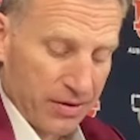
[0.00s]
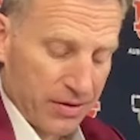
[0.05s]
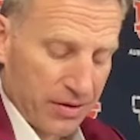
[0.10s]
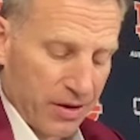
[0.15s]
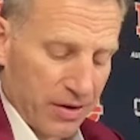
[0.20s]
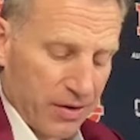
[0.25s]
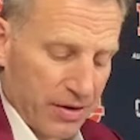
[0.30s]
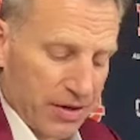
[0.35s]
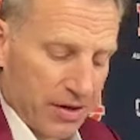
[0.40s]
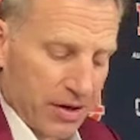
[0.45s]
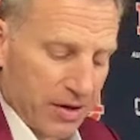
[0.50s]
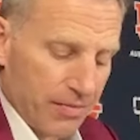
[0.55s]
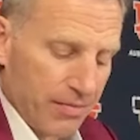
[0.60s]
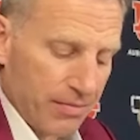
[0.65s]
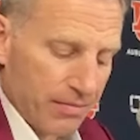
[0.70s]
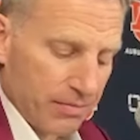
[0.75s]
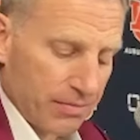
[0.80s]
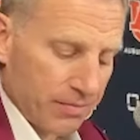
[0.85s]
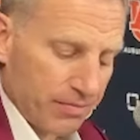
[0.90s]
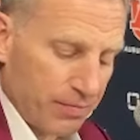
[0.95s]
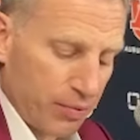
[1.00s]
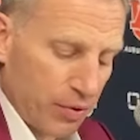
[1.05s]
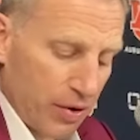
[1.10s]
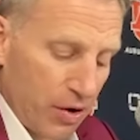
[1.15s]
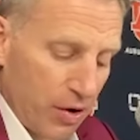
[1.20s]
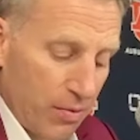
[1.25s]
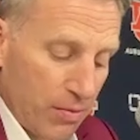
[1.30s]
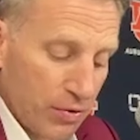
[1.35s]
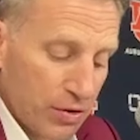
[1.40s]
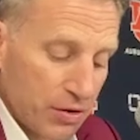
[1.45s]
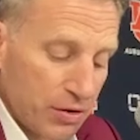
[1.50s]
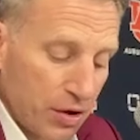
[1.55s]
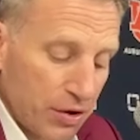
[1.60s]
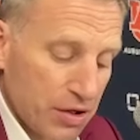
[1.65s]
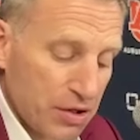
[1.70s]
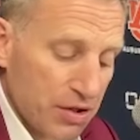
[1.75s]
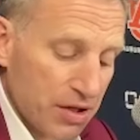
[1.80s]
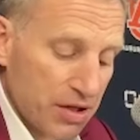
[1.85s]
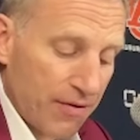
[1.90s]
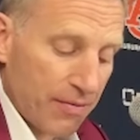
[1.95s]
You know, he did play almost
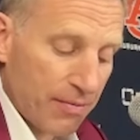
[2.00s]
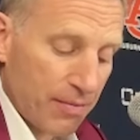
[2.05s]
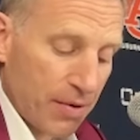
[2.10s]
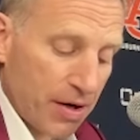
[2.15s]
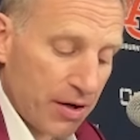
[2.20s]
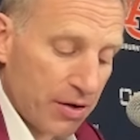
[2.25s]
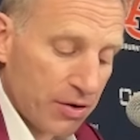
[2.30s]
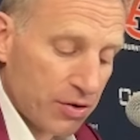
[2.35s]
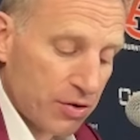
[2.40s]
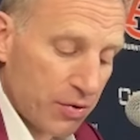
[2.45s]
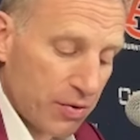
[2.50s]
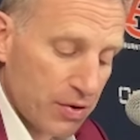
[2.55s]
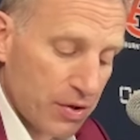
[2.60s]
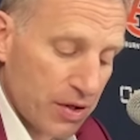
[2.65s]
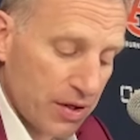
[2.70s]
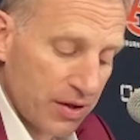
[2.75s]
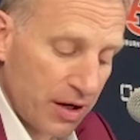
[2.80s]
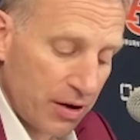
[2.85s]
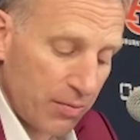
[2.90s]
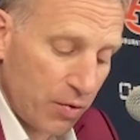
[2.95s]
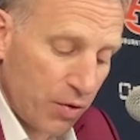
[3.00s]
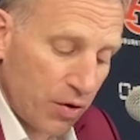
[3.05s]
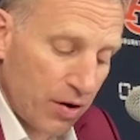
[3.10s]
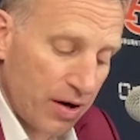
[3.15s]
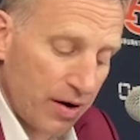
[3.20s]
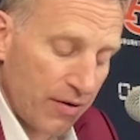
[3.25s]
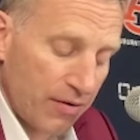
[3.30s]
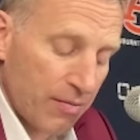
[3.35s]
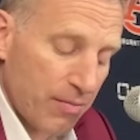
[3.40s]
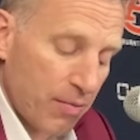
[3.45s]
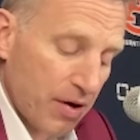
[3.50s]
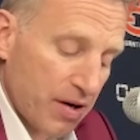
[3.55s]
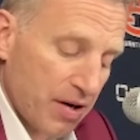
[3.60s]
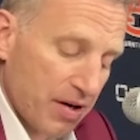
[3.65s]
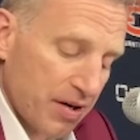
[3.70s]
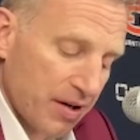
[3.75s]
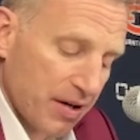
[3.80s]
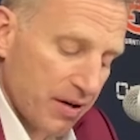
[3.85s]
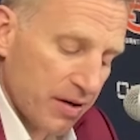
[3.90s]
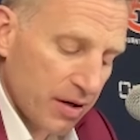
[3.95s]
37 minutes, so he's in there more than everybody to
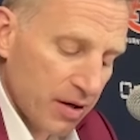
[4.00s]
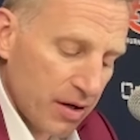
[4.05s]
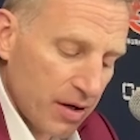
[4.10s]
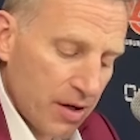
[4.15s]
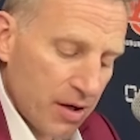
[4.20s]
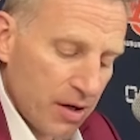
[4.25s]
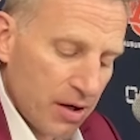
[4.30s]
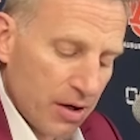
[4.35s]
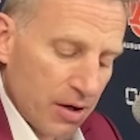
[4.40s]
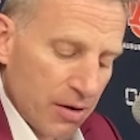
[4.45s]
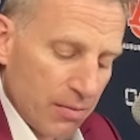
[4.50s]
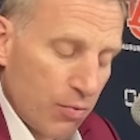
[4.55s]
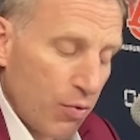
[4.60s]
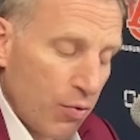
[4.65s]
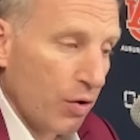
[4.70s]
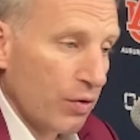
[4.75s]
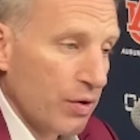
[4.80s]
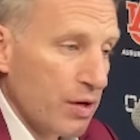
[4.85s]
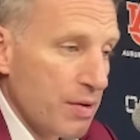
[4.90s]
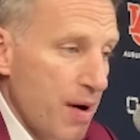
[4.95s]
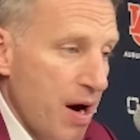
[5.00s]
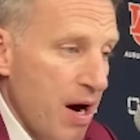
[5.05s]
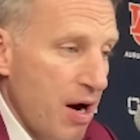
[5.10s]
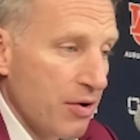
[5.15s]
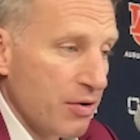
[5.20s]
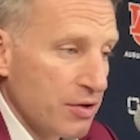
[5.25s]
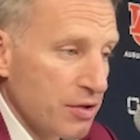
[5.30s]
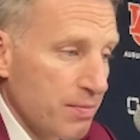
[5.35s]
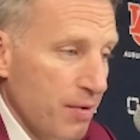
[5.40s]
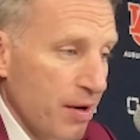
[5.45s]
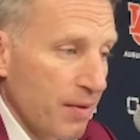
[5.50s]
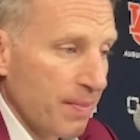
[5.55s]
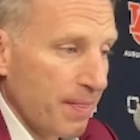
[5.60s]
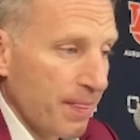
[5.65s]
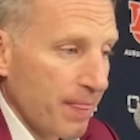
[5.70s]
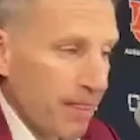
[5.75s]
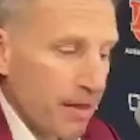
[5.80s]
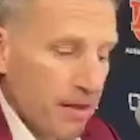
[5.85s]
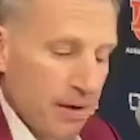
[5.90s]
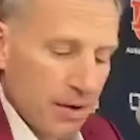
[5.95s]
get more rebounds, but
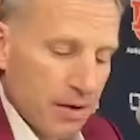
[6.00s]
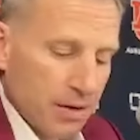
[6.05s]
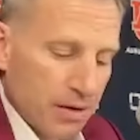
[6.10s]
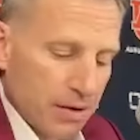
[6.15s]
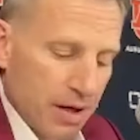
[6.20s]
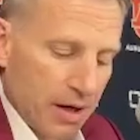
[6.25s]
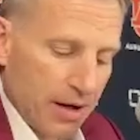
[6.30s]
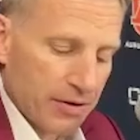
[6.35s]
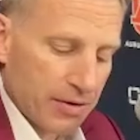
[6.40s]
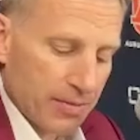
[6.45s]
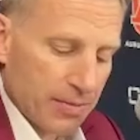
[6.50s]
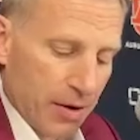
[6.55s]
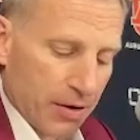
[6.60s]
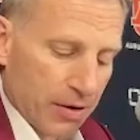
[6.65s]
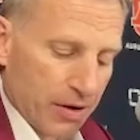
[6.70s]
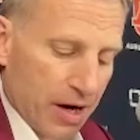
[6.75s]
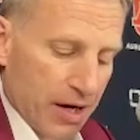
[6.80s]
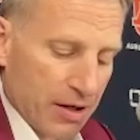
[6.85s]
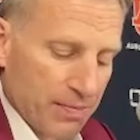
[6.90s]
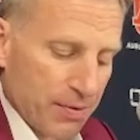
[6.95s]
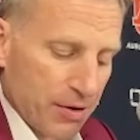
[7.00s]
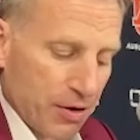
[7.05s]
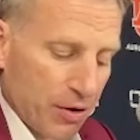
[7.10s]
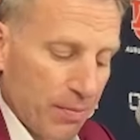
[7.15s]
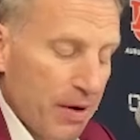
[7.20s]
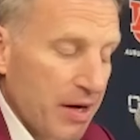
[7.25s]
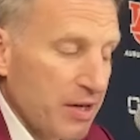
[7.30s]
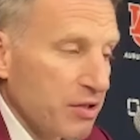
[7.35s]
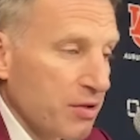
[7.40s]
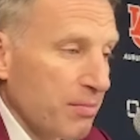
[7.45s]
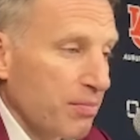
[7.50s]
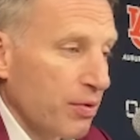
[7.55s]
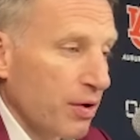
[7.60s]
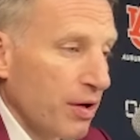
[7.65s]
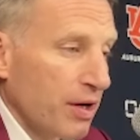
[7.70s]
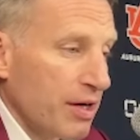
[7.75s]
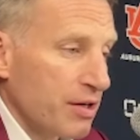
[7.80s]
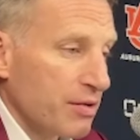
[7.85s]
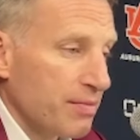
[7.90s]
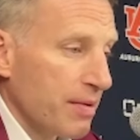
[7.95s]
Got to have some other guys be able to make some
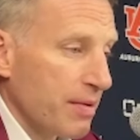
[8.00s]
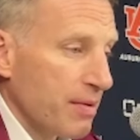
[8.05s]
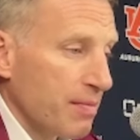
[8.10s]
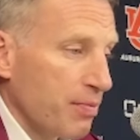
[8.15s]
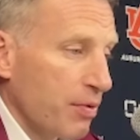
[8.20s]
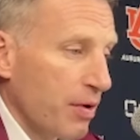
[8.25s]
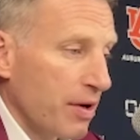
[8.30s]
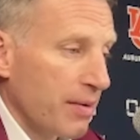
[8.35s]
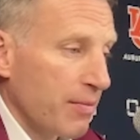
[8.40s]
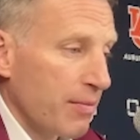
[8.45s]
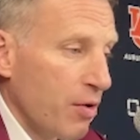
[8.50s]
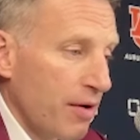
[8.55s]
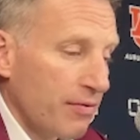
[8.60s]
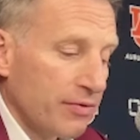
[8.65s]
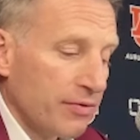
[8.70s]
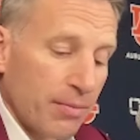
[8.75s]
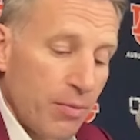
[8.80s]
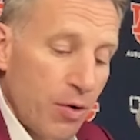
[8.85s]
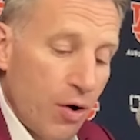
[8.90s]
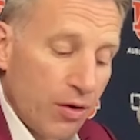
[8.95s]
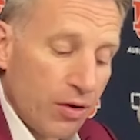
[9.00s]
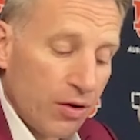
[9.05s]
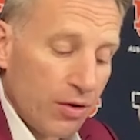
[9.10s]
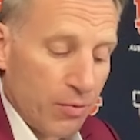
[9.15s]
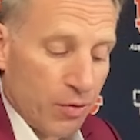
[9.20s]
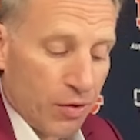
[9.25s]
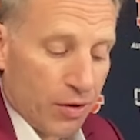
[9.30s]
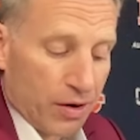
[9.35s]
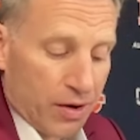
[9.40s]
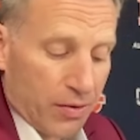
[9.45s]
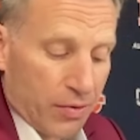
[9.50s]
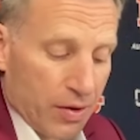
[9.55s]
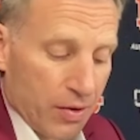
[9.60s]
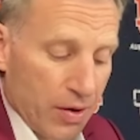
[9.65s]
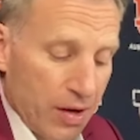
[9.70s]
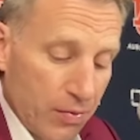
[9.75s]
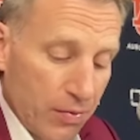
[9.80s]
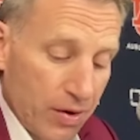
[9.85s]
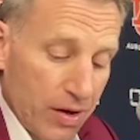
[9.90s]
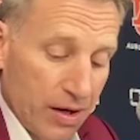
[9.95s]
plays, maybe play him off the ball a little more. And, we,
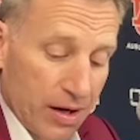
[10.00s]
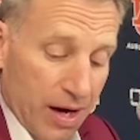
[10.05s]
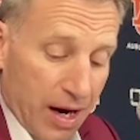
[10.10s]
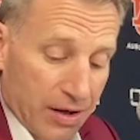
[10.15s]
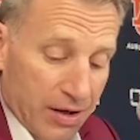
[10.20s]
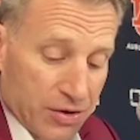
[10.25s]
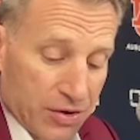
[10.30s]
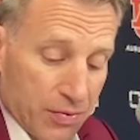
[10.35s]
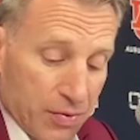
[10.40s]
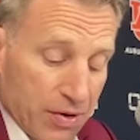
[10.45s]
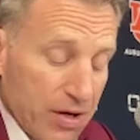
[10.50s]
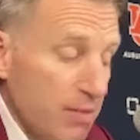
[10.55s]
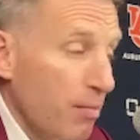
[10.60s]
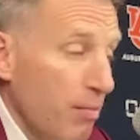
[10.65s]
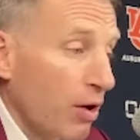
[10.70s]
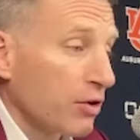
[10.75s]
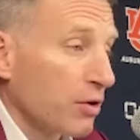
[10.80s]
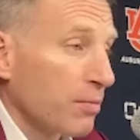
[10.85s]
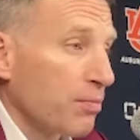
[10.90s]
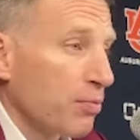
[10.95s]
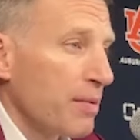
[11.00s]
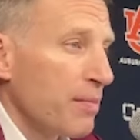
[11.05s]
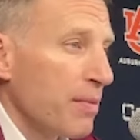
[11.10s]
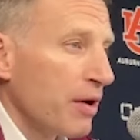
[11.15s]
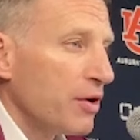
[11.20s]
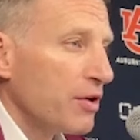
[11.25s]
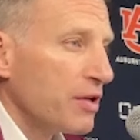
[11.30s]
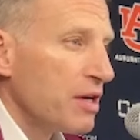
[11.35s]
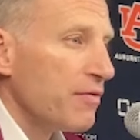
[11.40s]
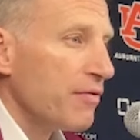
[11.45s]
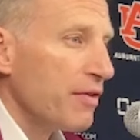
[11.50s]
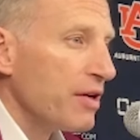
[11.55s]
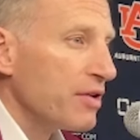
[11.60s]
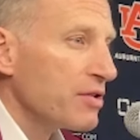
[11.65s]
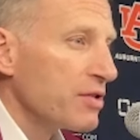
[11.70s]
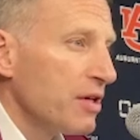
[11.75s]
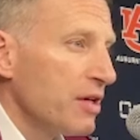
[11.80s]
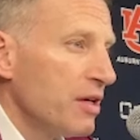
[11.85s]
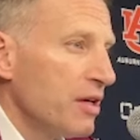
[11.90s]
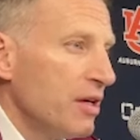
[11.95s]
and, we, and honestly, we need Mark to play better defense.